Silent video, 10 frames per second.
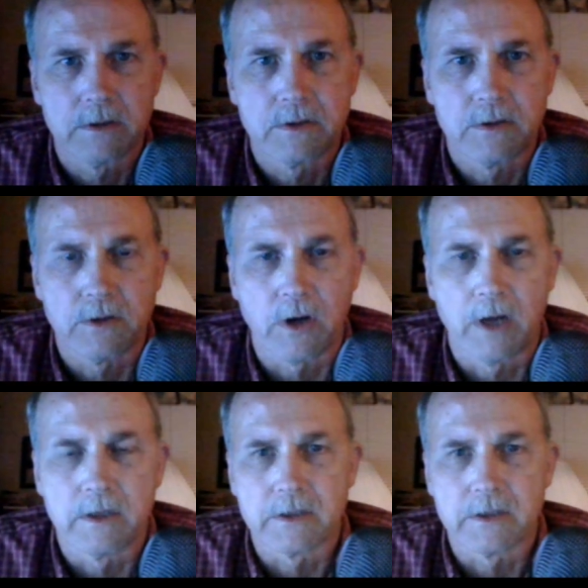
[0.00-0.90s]
took
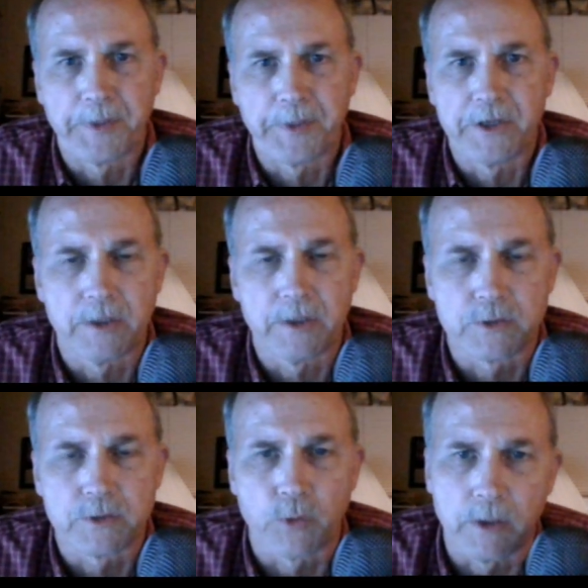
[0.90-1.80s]
on a speech. He
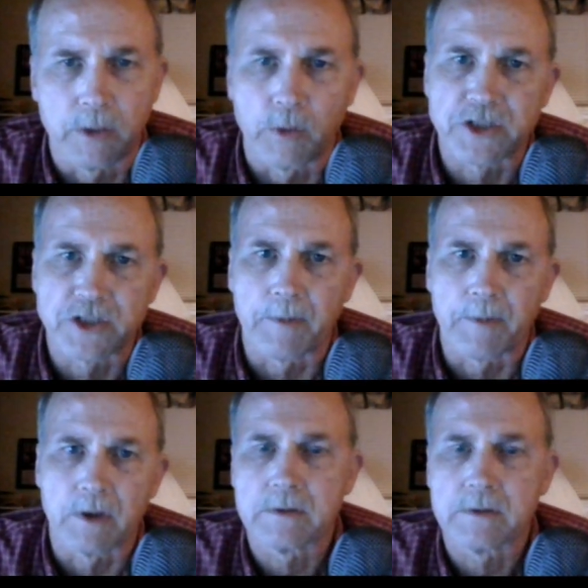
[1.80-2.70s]
was working one
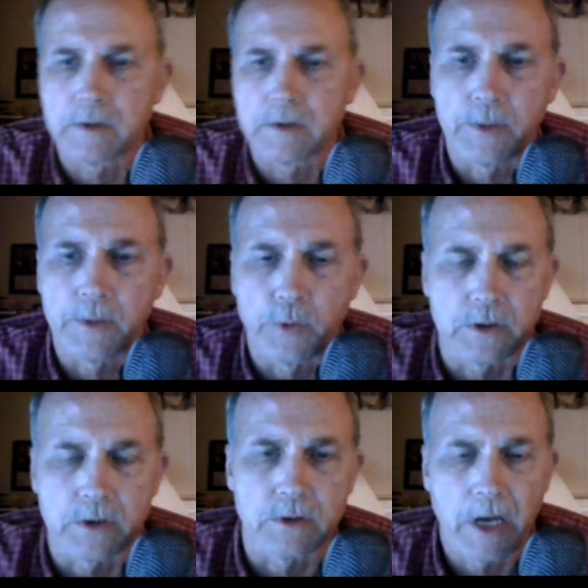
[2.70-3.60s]
summer. He went
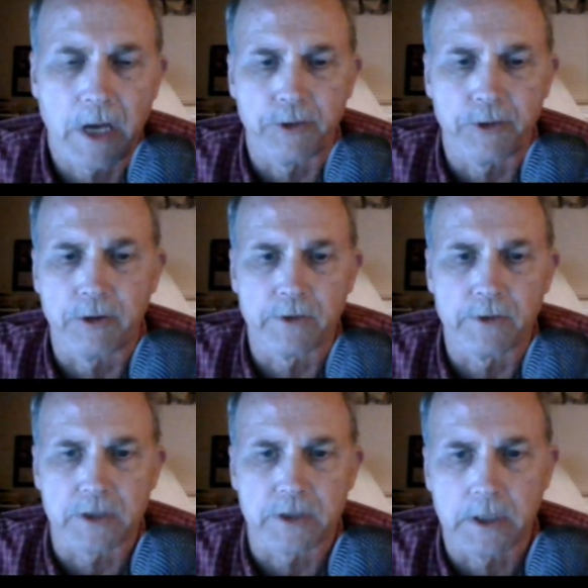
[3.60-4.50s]
to Ohio
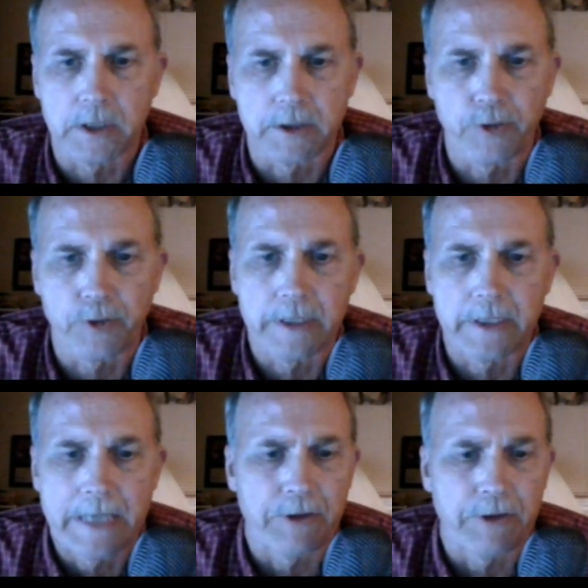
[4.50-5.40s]
University, a degree in
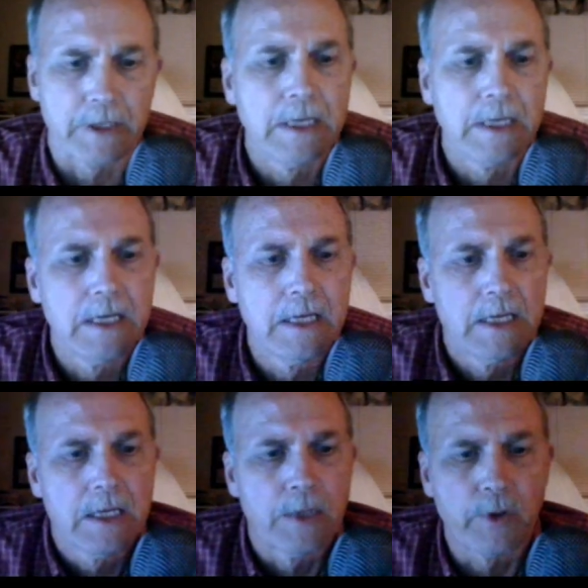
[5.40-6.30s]
accounting.
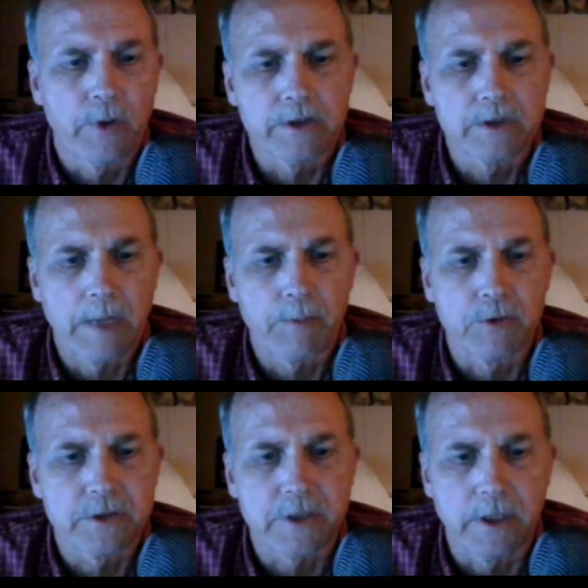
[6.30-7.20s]
And one of the
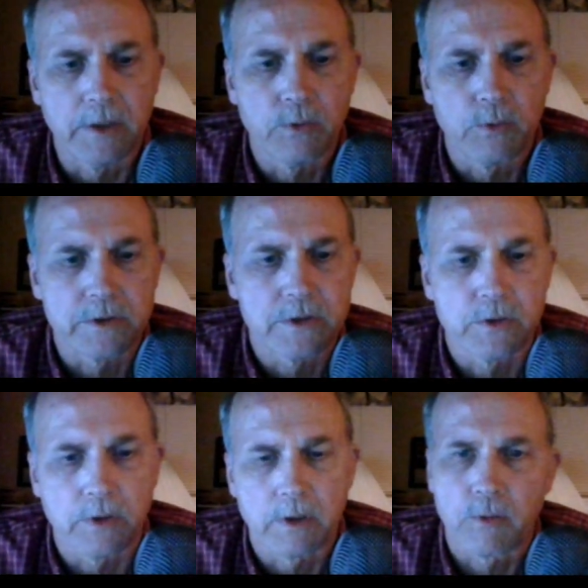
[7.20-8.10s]
summers he was
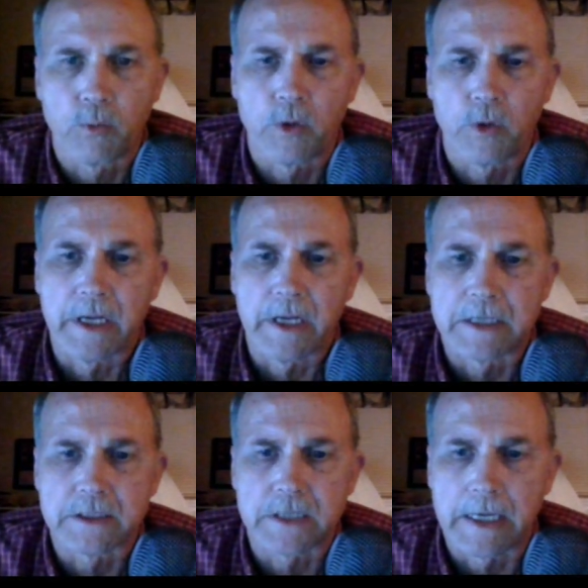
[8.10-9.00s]
working
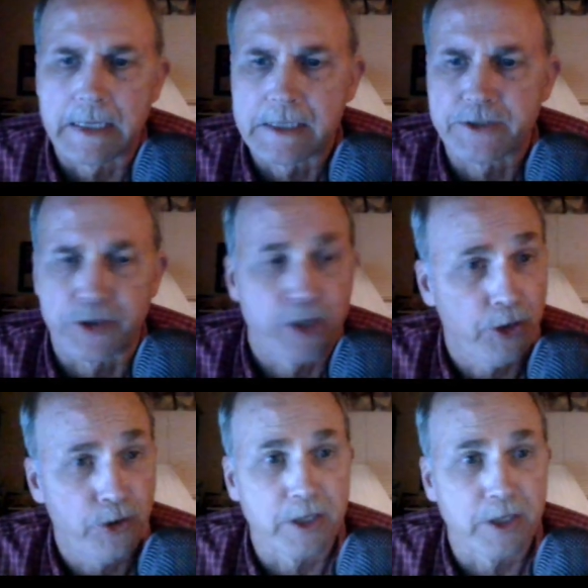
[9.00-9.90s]
as a
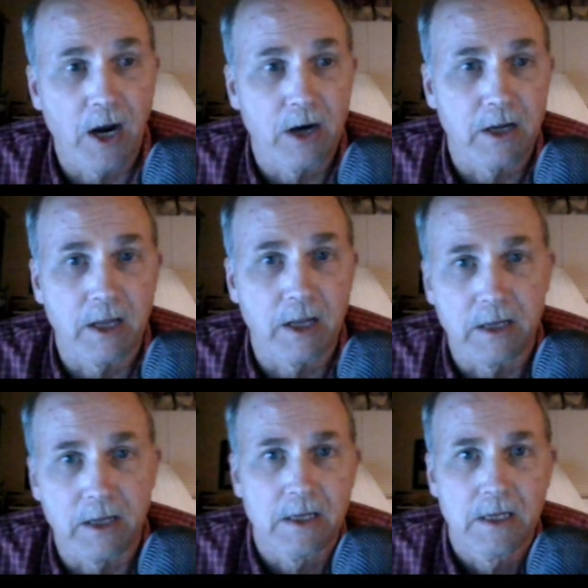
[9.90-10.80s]
security guard at
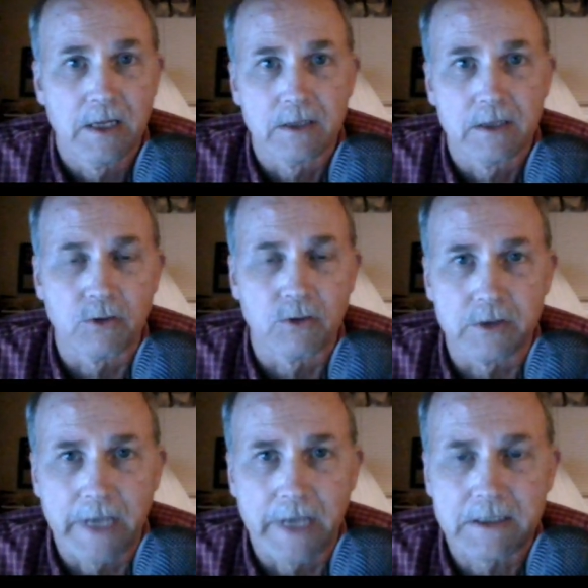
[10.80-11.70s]
a
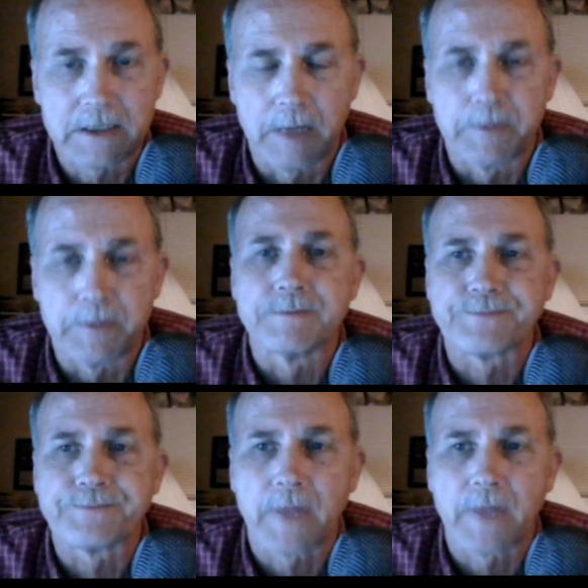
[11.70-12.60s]
local yacht club and
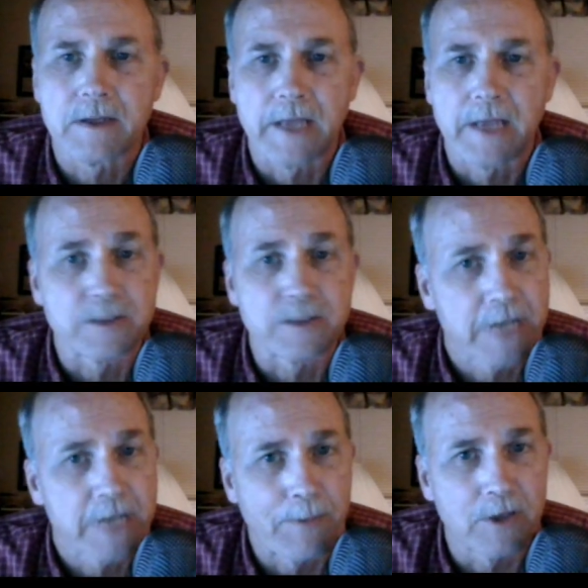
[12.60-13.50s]
had some
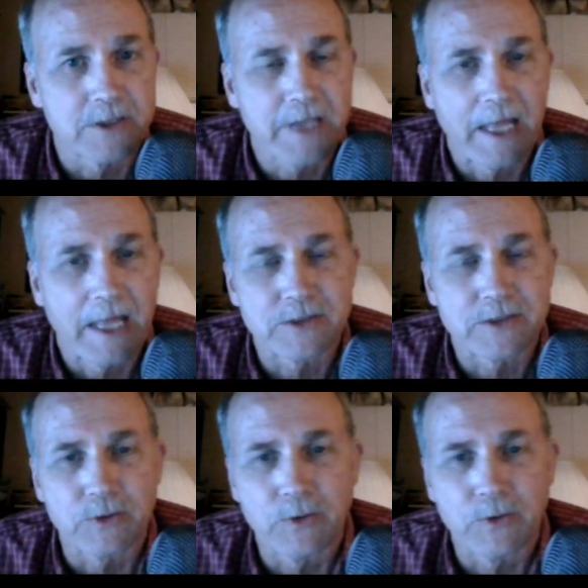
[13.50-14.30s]
time on his hands